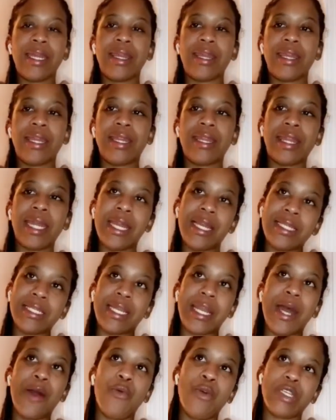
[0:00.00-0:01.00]
things that
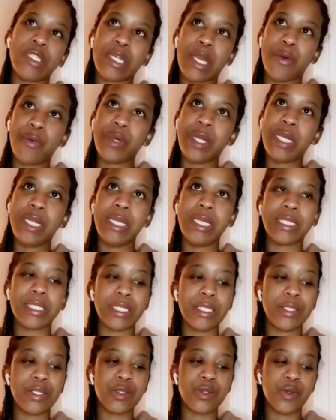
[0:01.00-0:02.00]
I wish I would have
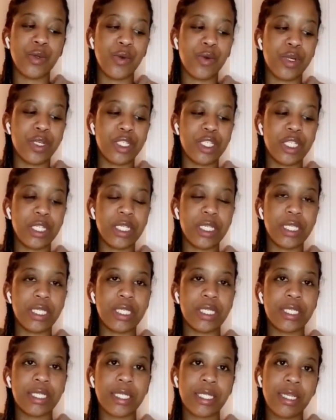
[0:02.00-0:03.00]
listened to or
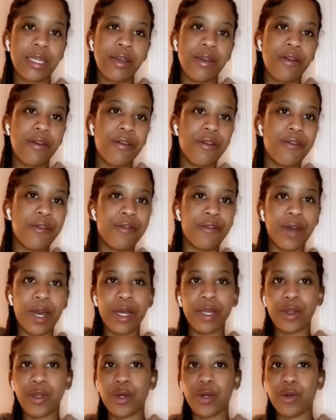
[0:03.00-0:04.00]
just
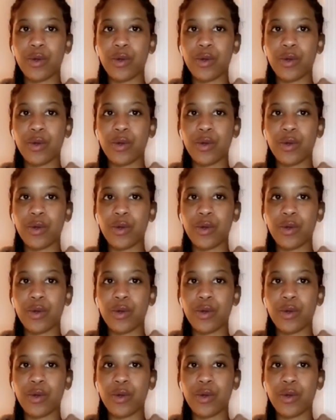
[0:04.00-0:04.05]
followed